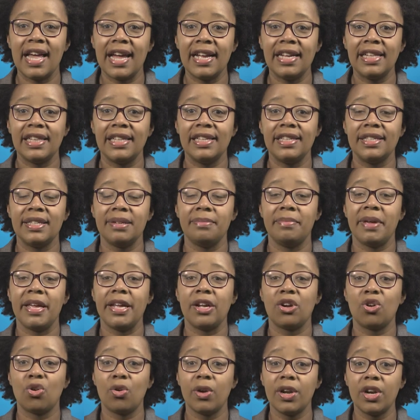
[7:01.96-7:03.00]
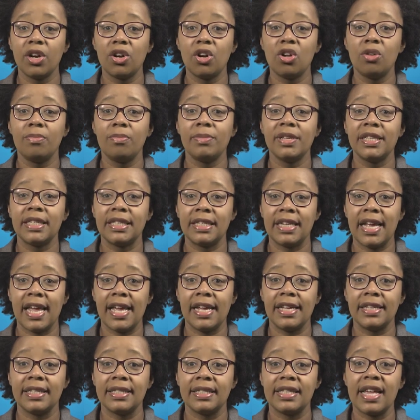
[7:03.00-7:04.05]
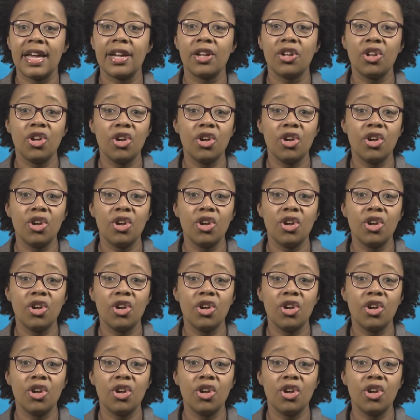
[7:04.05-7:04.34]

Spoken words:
likely to make critical mistakes that